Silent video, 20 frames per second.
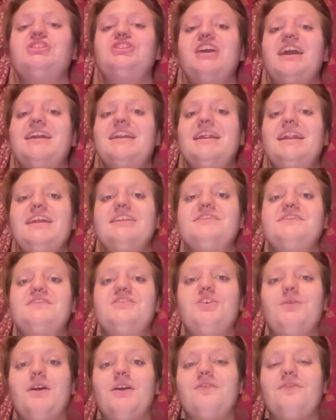Janet and
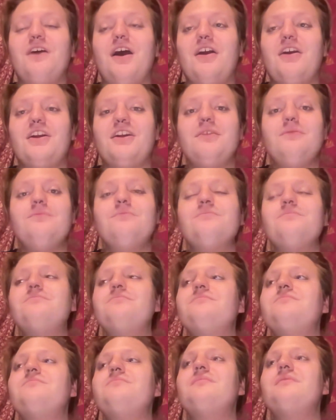Stuart Farrer.
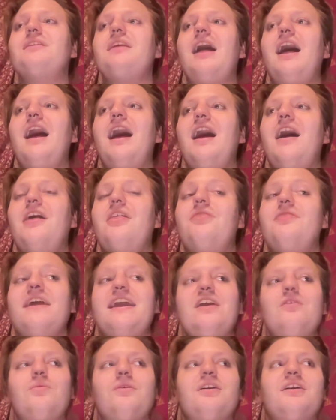
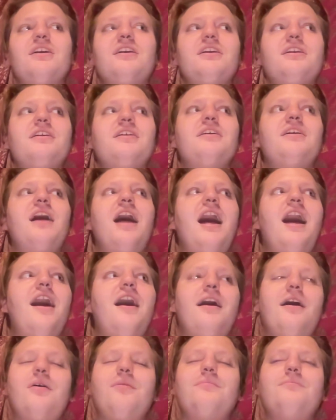They were
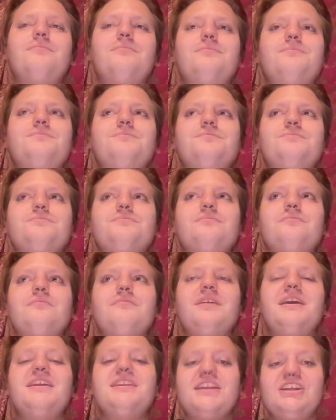
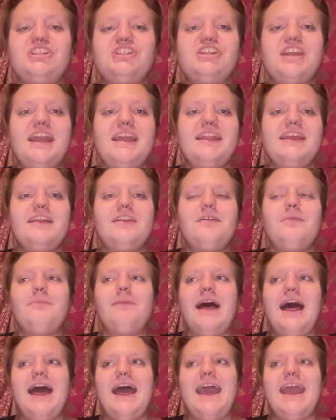initiated
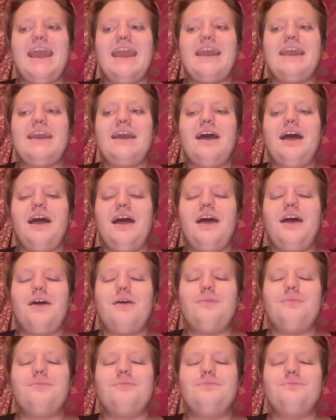by
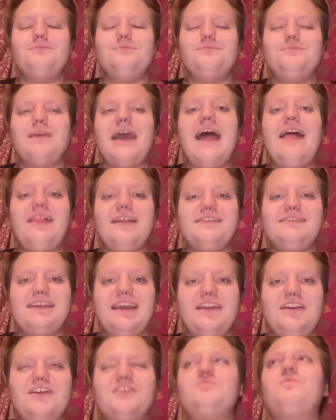
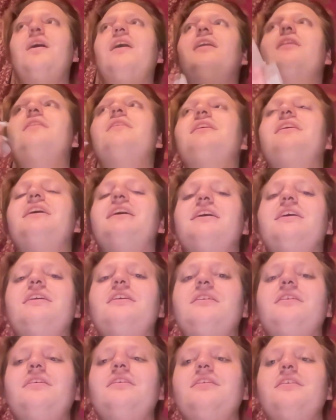Alexander's. Well,
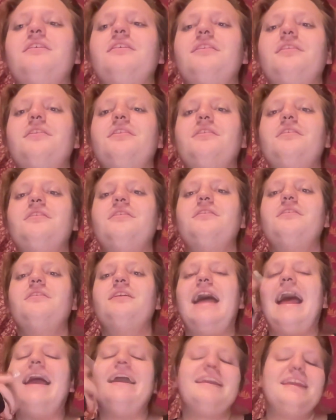
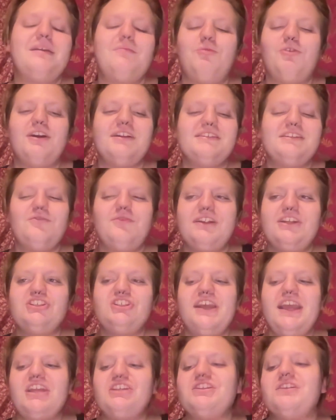I can get more into
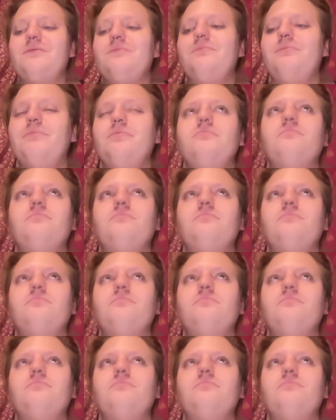initiation.